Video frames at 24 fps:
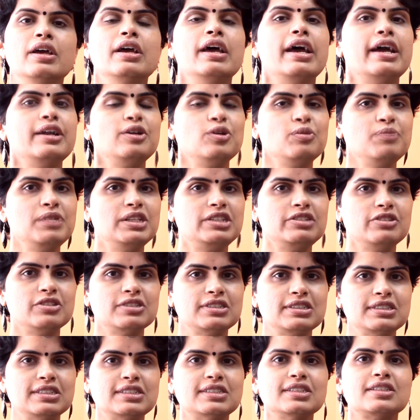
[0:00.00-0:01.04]

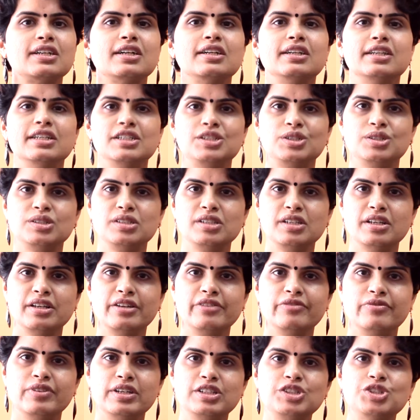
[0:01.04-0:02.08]
Endometriosis is a condition
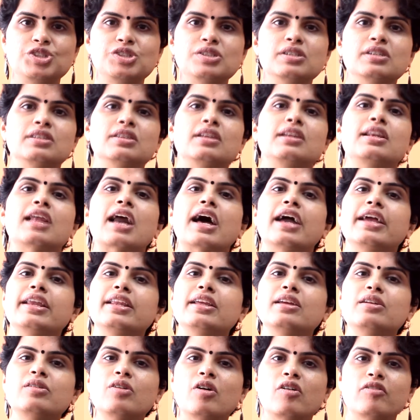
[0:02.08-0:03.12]
in which the
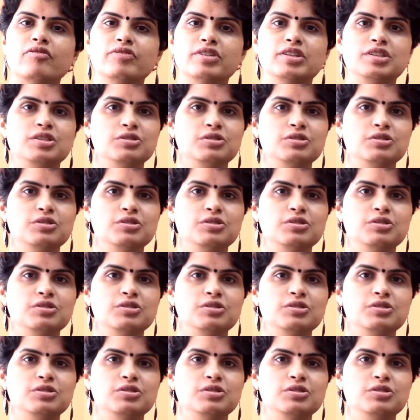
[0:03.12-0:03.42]
lining of the